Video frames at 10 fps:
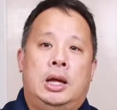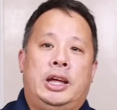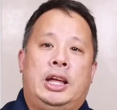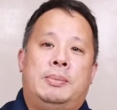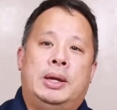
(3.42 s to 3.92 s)

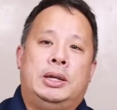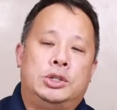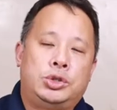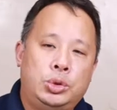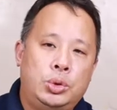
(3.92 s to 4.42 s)
I got my
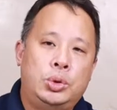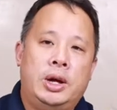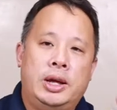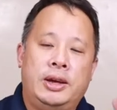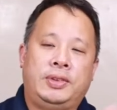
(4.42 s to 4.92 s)
Yaesu
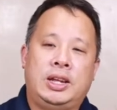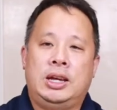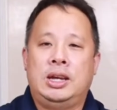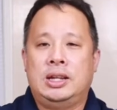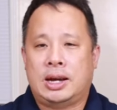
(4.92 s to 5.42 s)

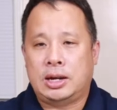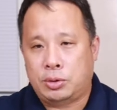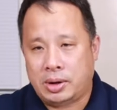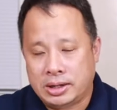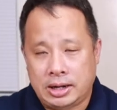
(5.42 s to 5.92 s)

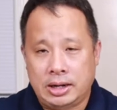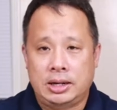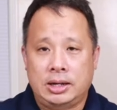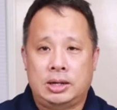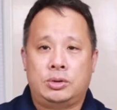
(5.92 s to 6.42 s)

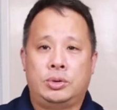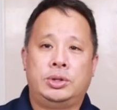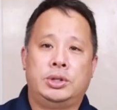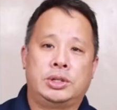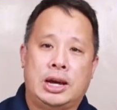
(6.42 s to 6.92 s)
FT-991A,
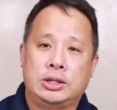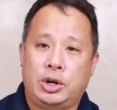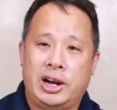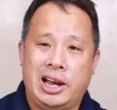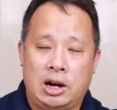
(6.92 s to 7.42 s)
which is I
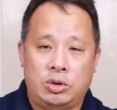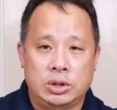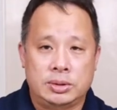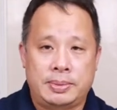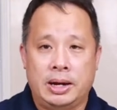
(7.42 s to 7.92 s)
try out
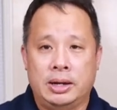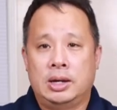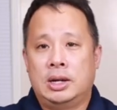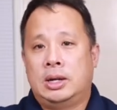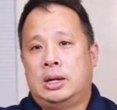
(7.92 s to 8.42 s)
with my
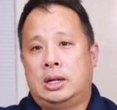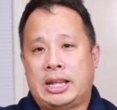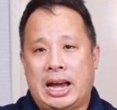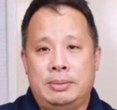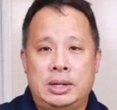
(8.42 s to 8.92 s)

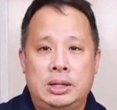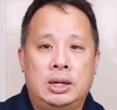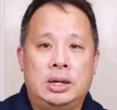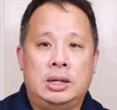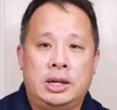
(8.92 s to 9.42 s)

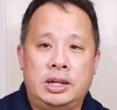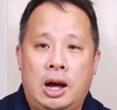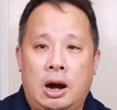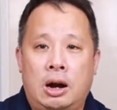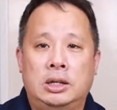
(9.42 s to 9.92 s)
Diamond
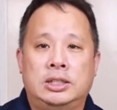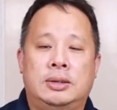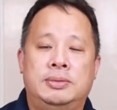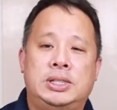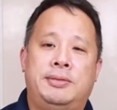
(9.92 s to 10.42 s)

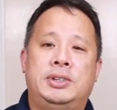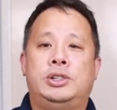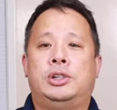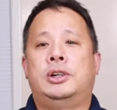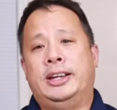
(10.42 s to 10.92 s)

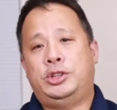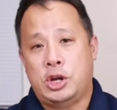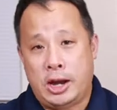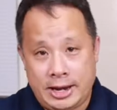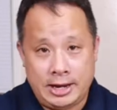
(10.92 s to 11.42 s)

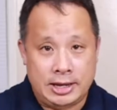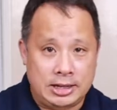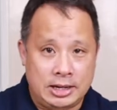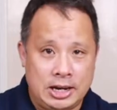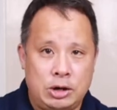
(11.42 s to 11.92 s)
NR770HA
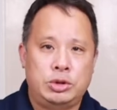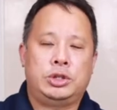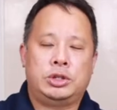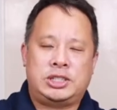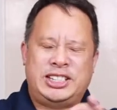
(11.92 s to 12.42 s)
antenna,
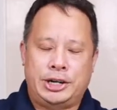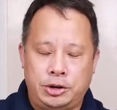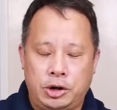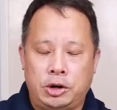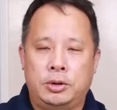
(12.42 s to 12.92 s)
which is
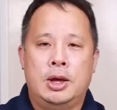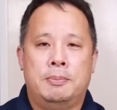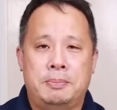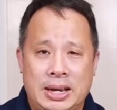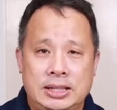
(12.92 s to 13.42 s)
general
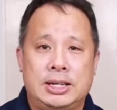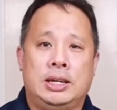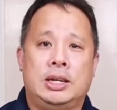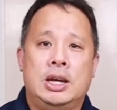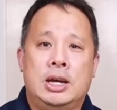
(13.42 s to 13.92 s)

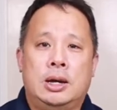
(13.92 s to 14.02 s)
basic